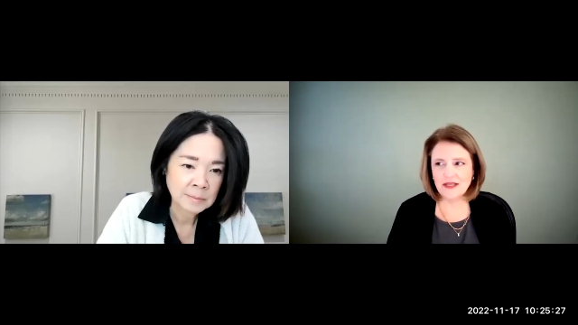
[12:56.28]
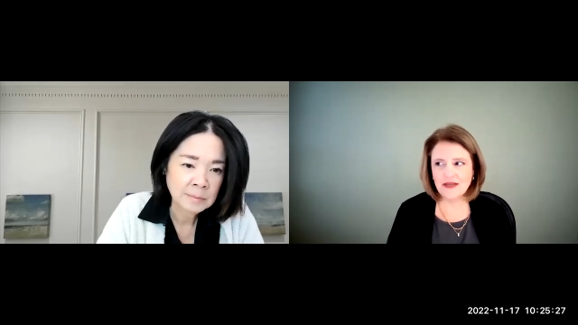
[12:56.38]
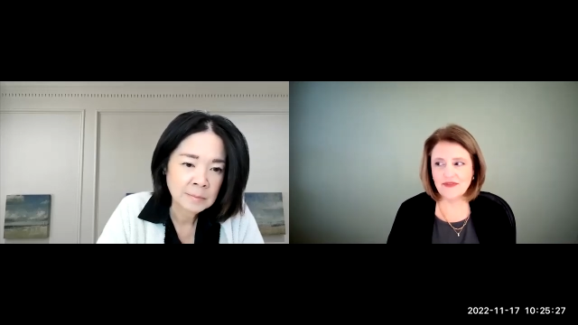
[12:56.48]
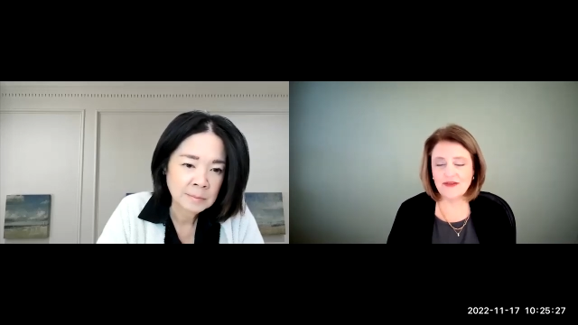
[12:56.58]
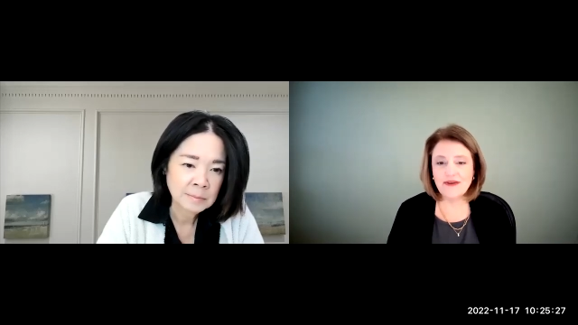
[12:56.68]

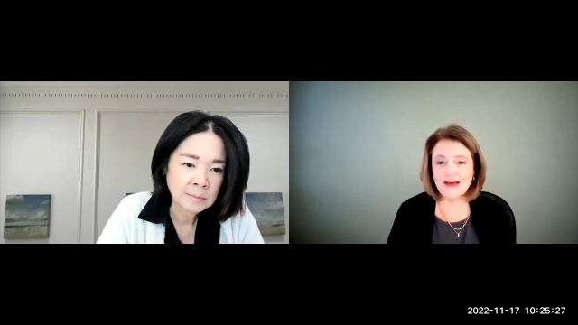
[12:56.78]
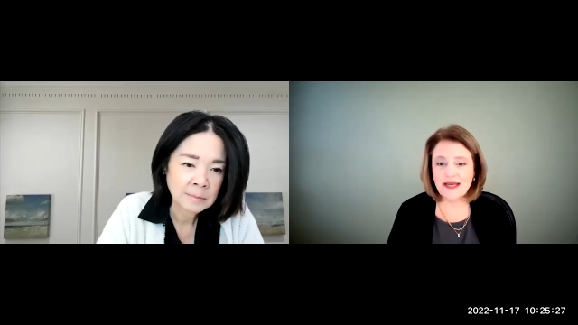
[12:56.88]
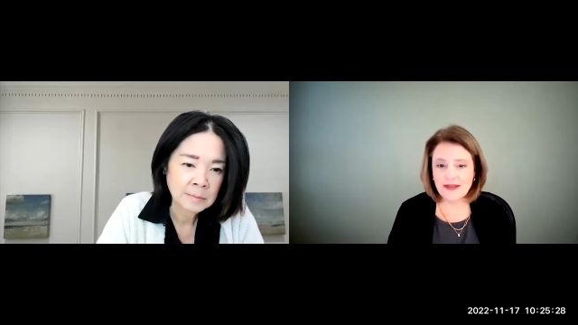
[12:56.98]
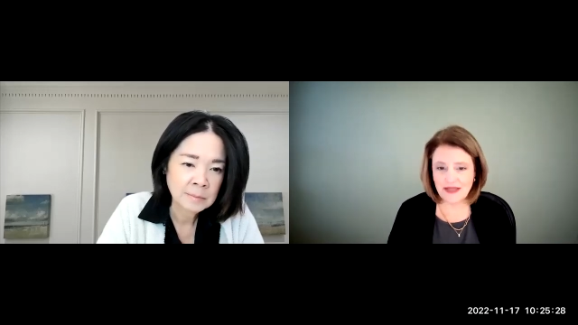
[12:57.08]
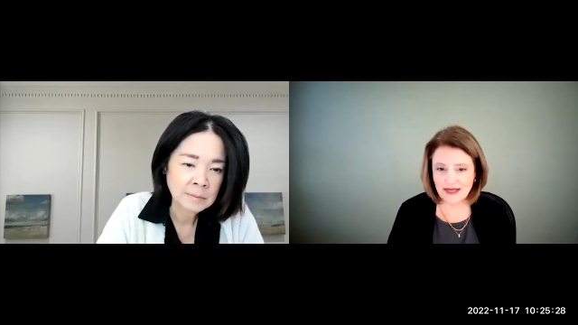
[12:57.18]
Speaker 1: if they
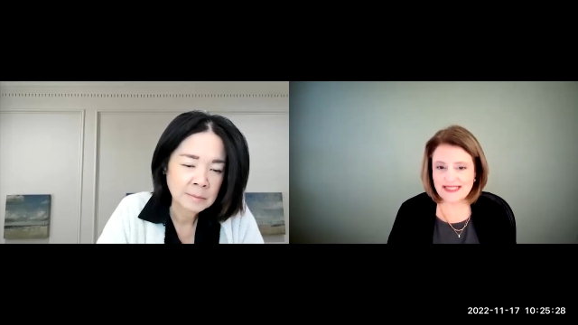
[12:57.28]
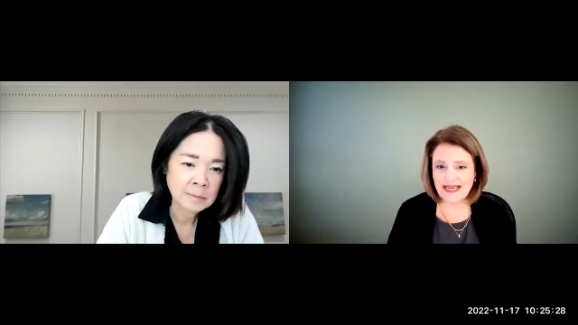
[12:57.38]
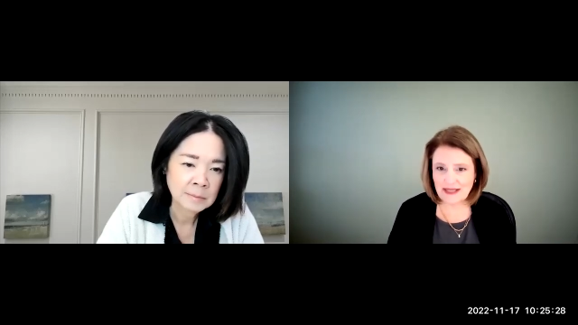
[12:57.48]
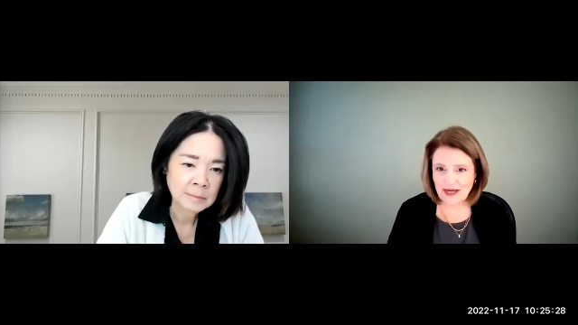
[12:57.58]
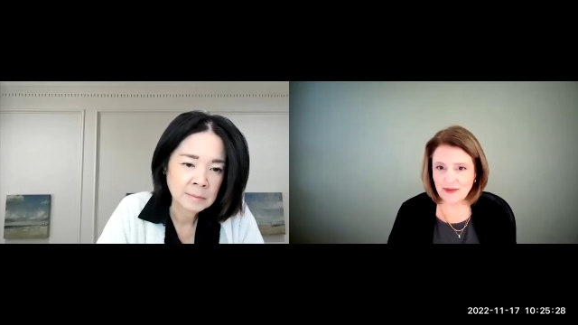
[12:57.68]
found out
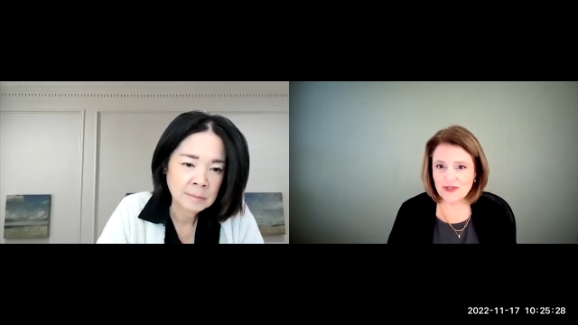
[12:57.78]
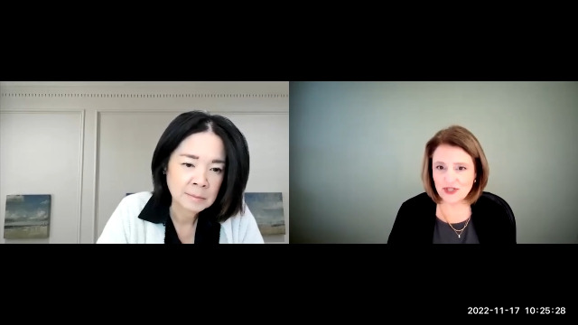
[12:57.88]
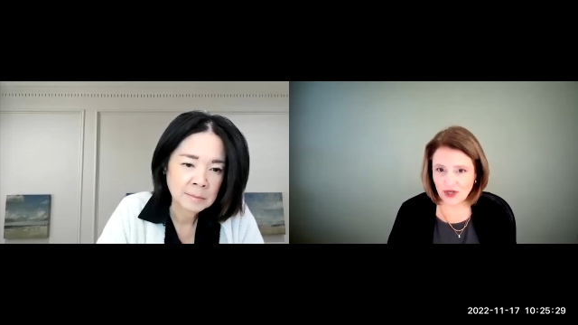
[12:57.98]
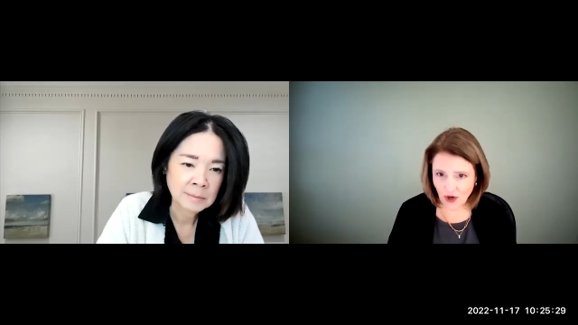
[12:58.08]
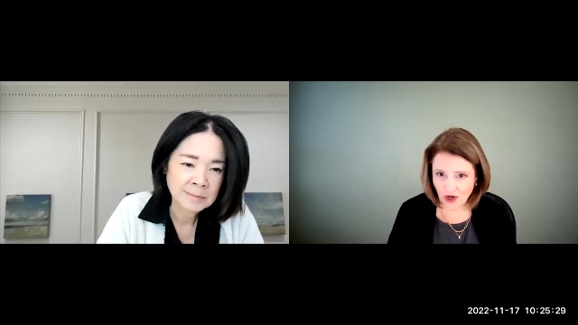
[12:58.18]
exactly how
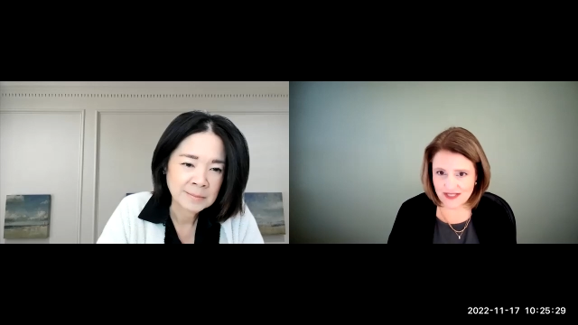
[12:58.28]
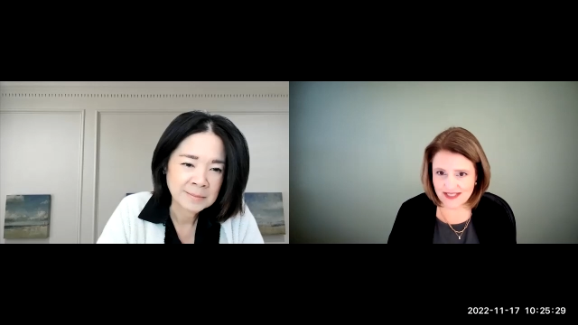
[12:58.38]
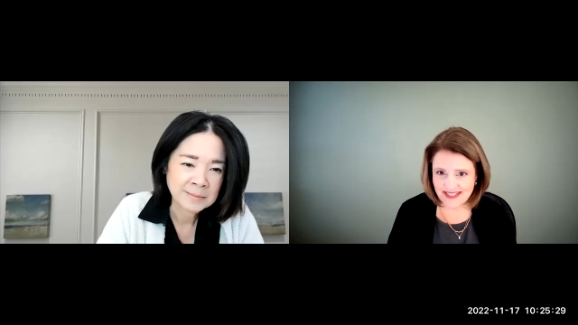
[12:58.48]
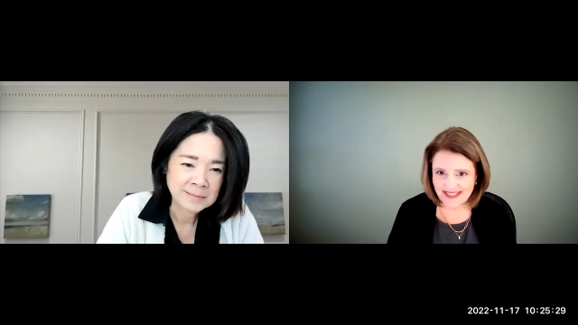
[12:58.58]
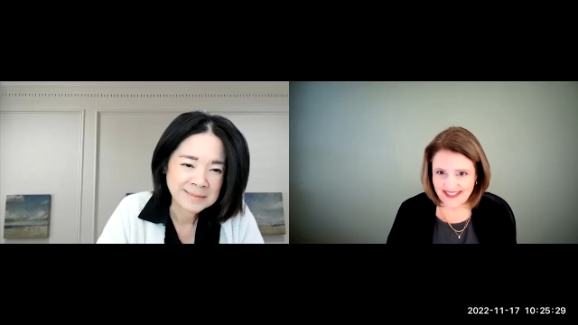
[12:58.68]
much it
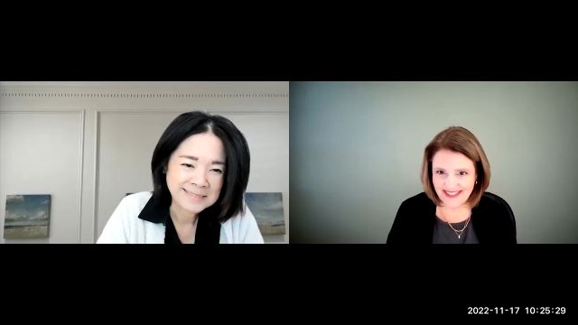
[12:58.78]
cost.